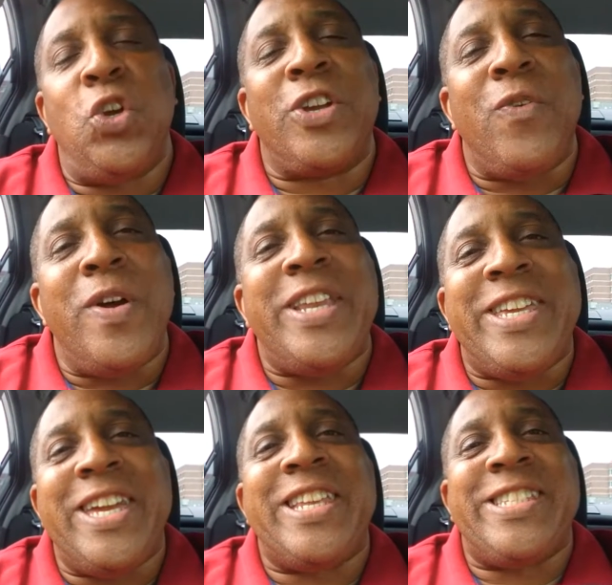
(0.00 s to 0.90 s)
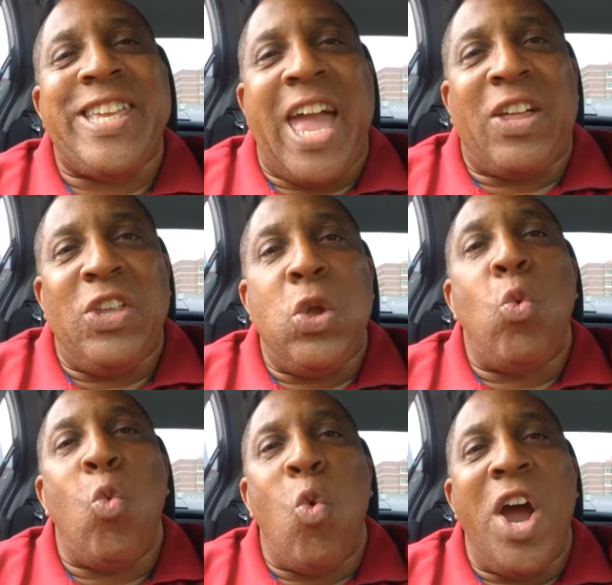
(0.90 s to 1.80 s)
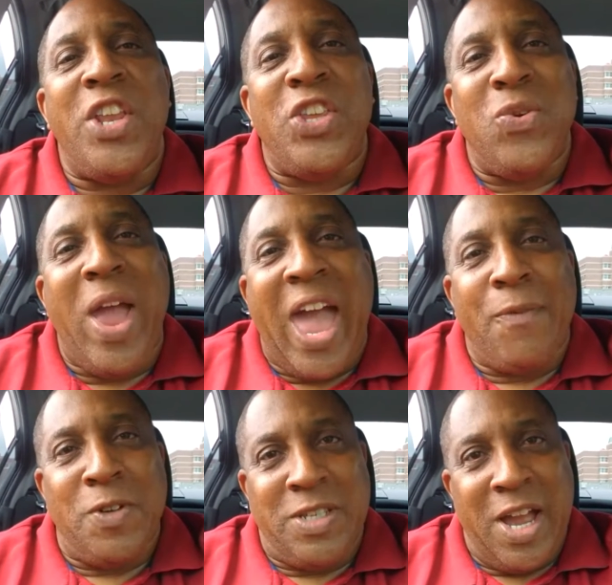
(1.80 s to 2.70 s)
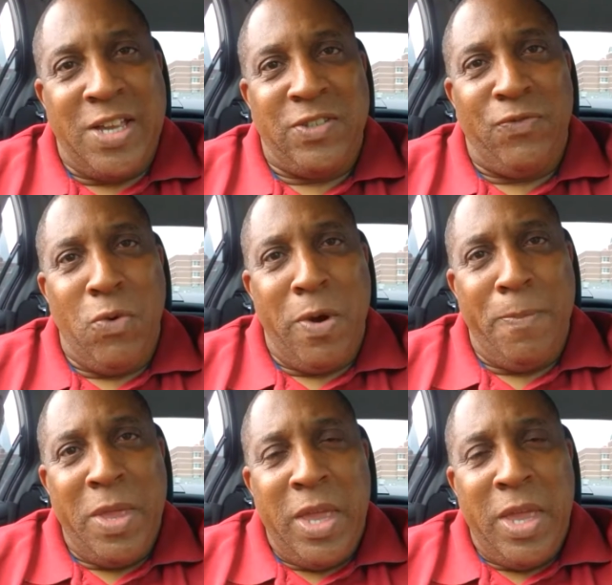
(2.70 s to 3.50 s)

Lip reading: you're going to get exactly what you advertise for.